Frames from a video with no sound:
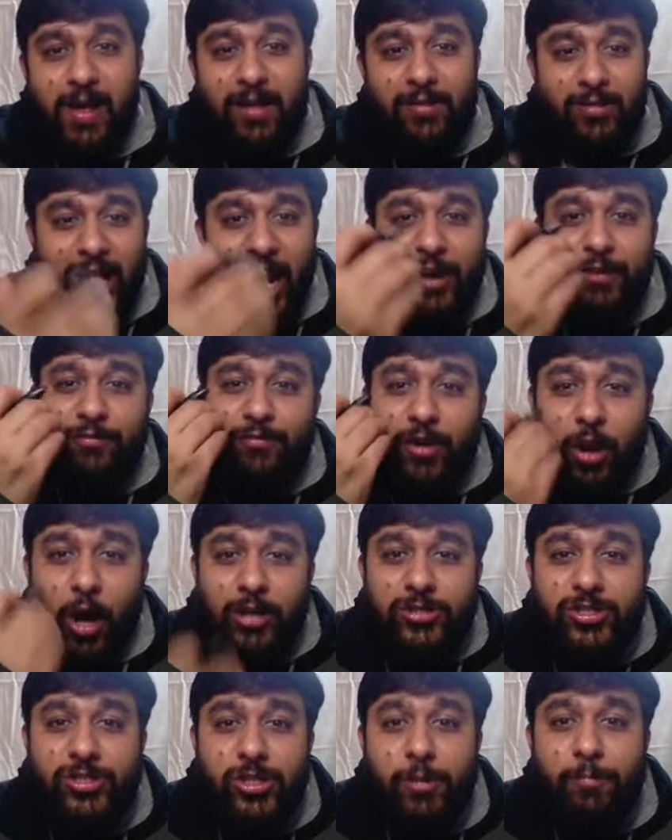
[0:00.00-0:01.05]
that
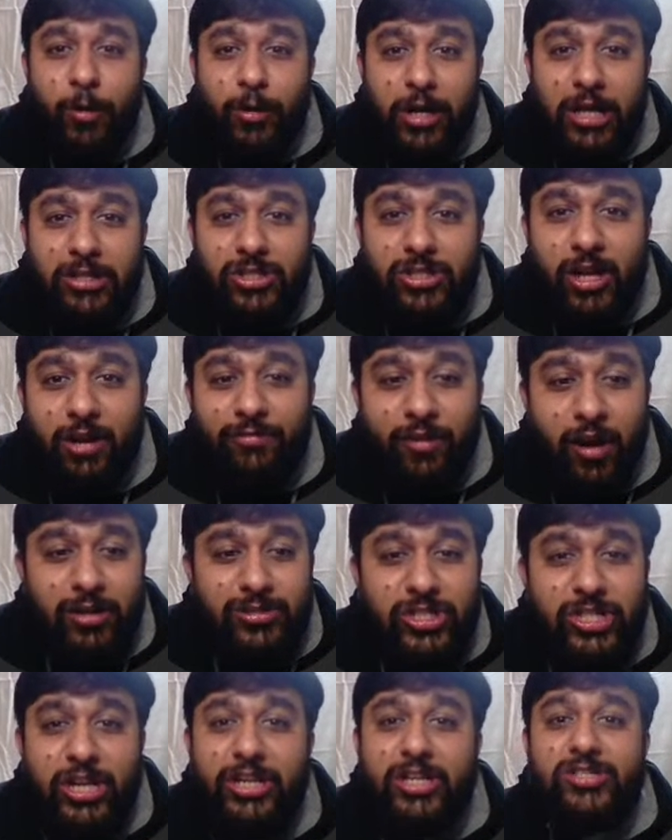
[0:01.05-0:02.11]
velocity potential
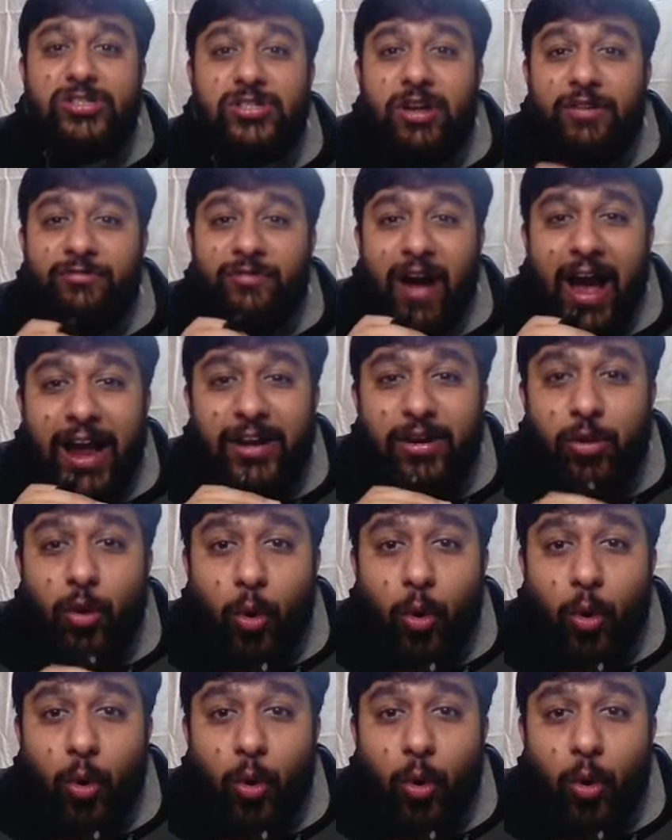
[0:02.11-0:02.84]
function is defined